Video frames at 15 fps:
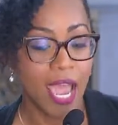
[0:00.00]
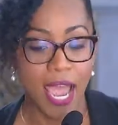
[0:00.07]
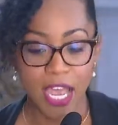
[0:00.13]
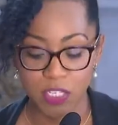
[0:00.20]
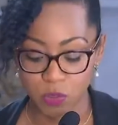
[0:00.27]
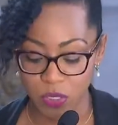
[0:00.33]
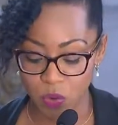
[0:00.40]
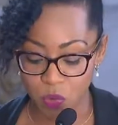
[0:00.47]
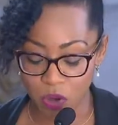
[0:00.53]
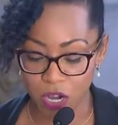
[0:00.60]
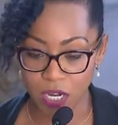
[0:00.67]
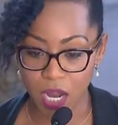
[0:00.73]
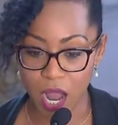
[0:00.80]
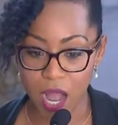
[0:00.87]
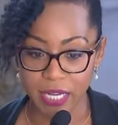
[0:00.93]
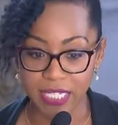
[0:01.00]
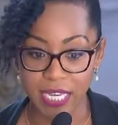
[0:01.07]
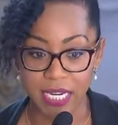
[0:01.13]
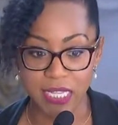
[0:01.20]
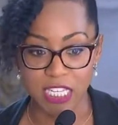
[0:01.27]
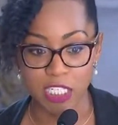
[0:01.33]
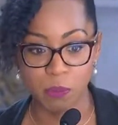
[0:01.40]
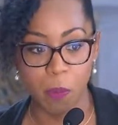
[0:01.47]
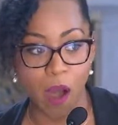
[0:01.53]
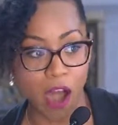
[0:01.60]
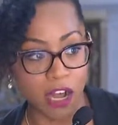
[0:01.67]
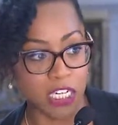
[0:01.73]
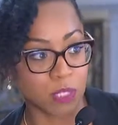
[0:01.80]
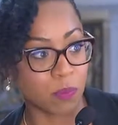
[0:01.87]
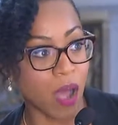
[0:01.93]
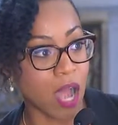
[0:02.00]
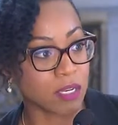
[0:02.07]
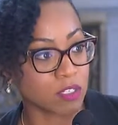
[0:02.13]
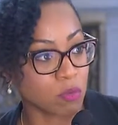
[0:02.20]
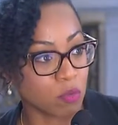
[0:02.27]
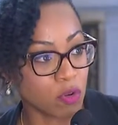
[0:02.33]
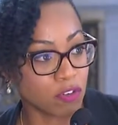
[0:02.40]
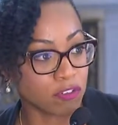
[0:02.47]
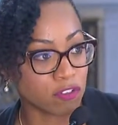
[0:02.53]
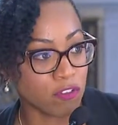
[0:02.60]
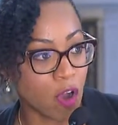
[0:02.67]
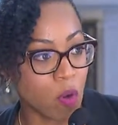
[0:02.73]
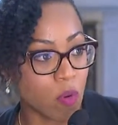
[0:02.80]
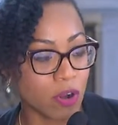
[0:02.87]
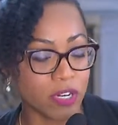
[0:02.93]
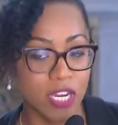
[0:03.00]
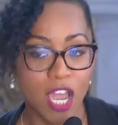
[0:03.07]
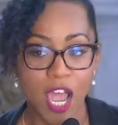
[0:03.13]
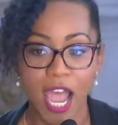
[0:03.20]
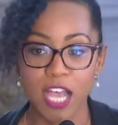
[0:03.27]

as we work on getting this Parks Bond to move forward,